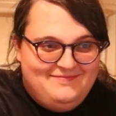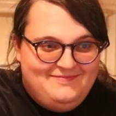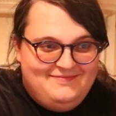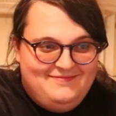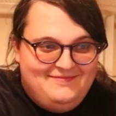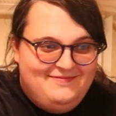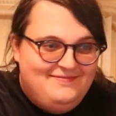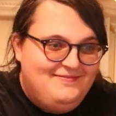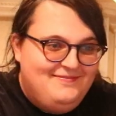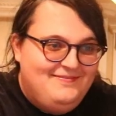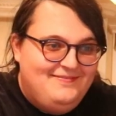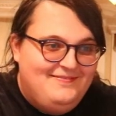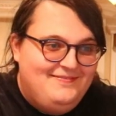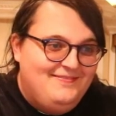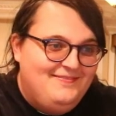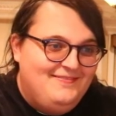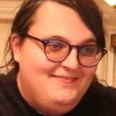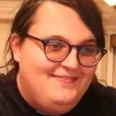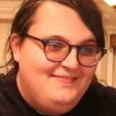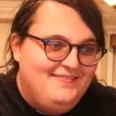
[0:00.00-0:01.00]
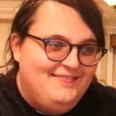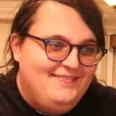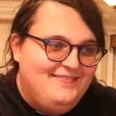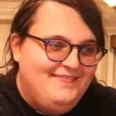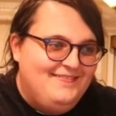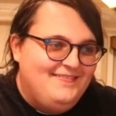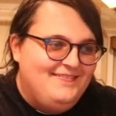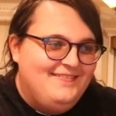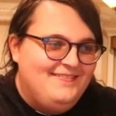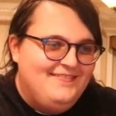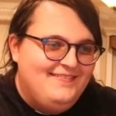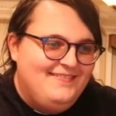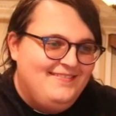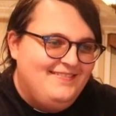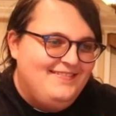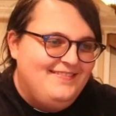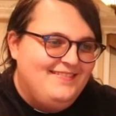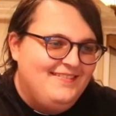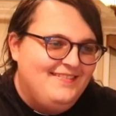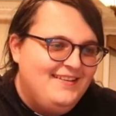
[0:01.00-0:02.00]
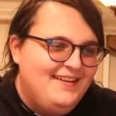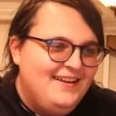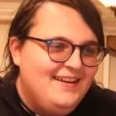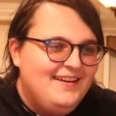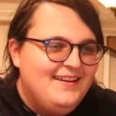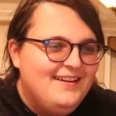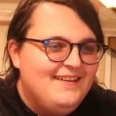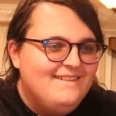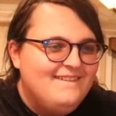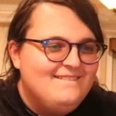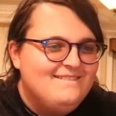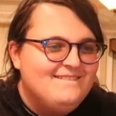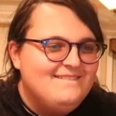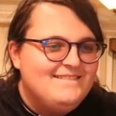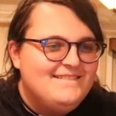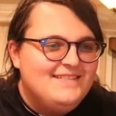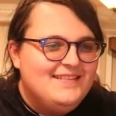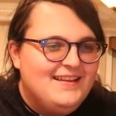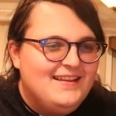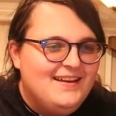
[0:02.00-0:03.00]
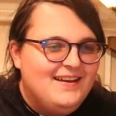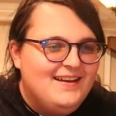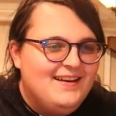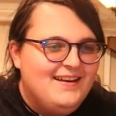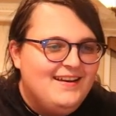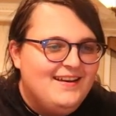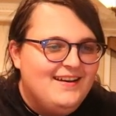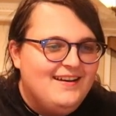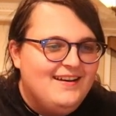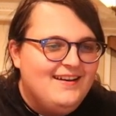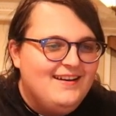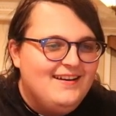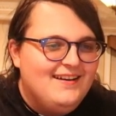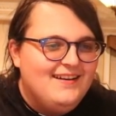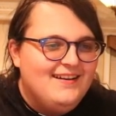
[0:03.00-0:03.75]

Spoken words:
This person isn't speaking.